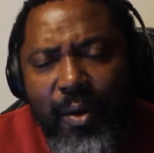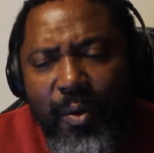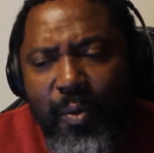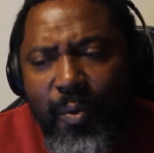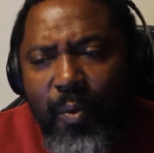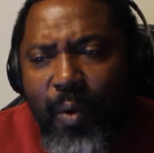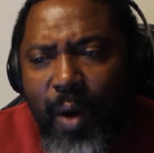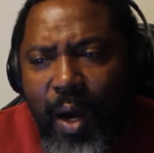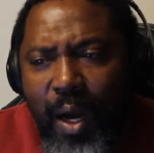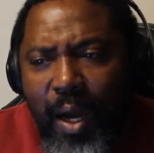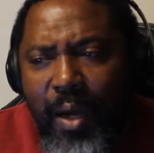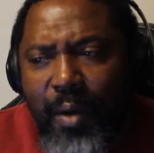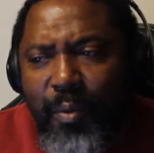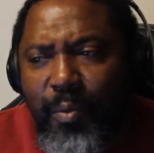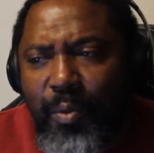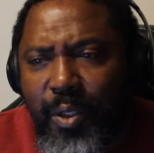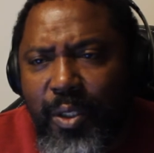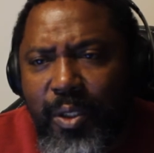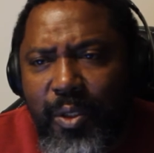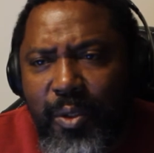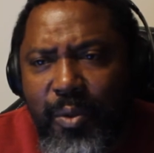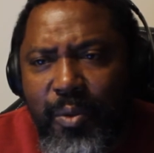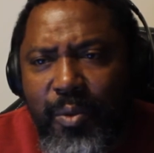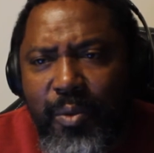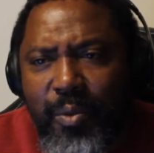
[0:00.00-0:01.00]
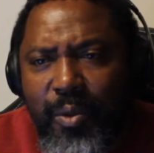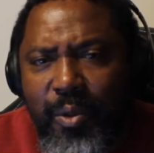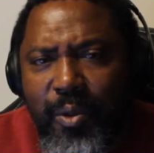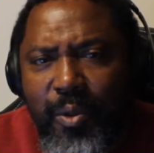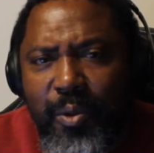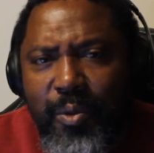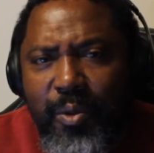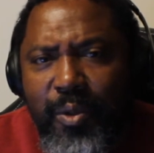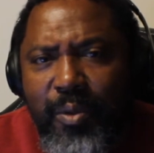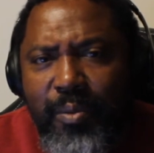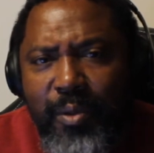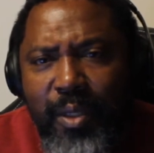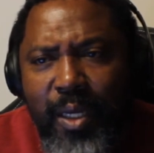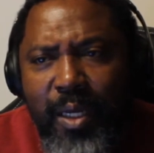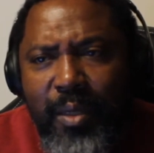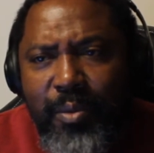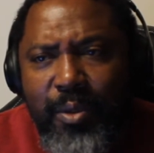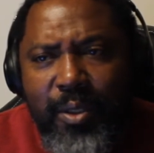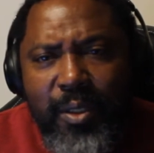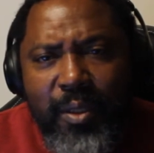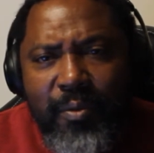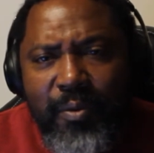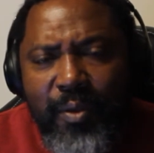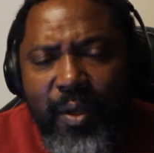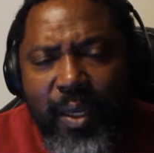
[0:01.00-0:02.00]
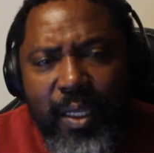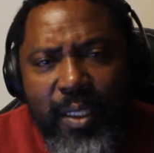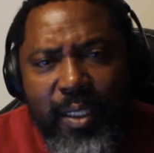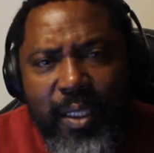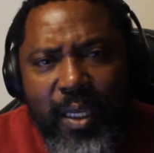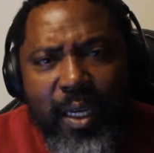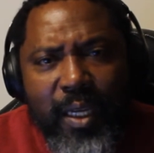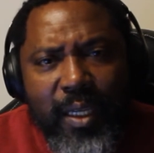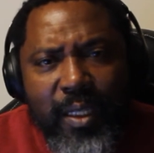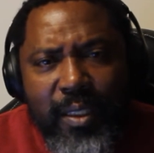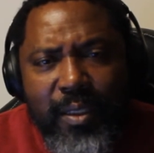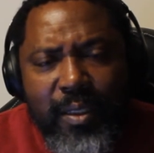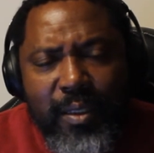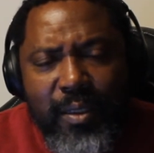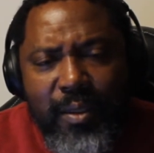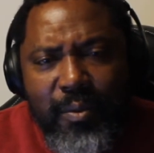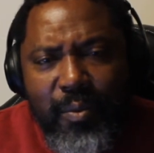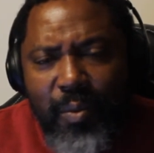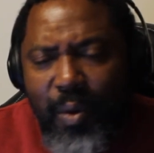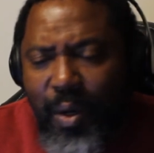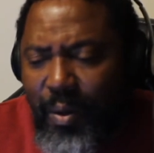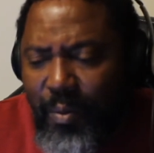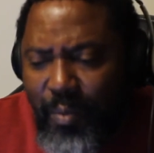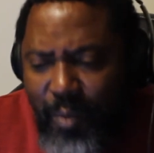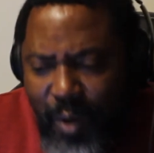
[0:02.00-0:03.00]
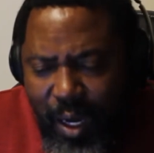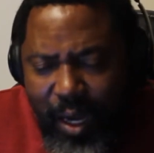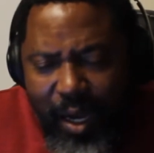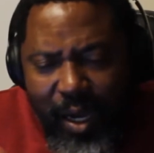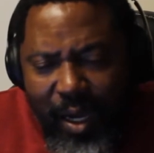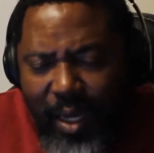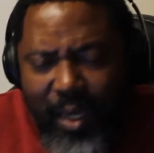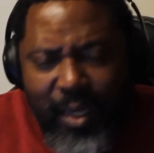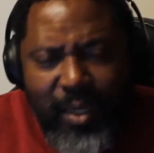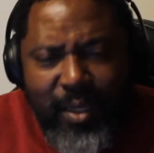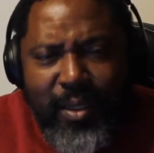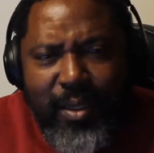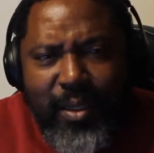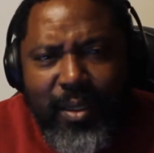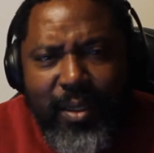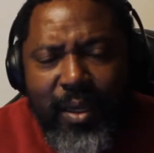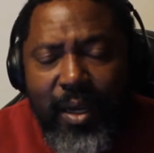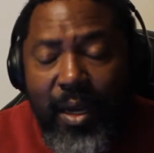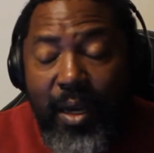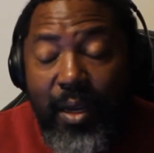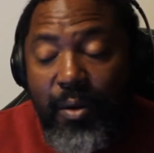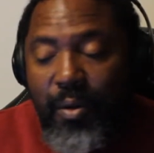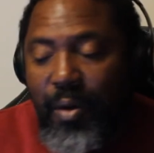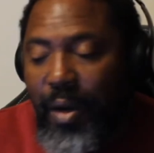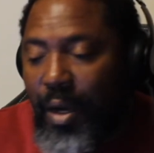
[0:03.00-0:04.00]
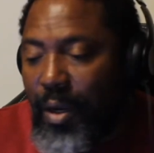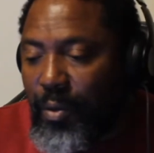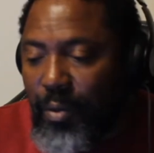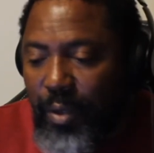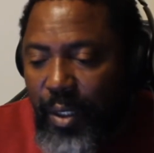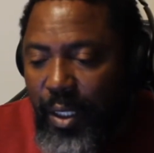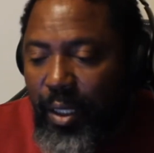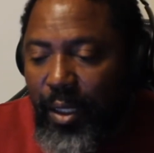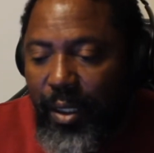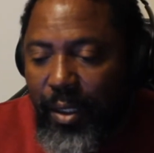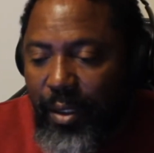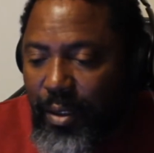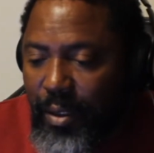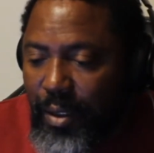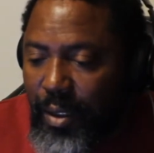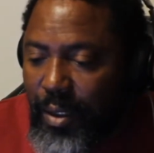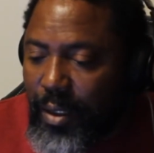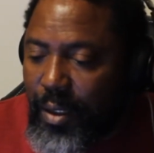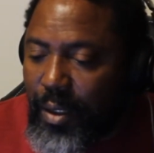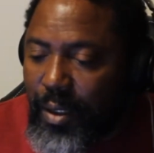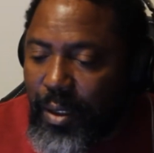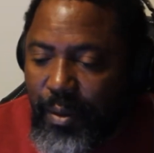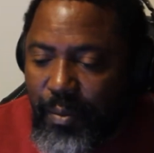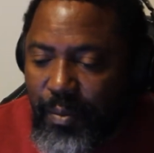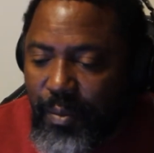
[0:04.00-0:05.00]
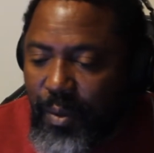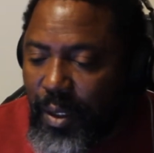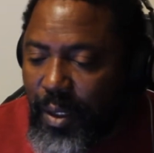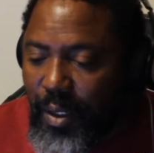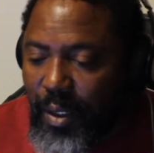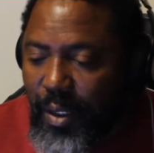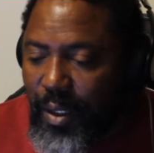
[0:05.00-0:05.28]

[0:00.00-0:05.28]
Why would you do some dumb stuff like that? Why? I don't get it.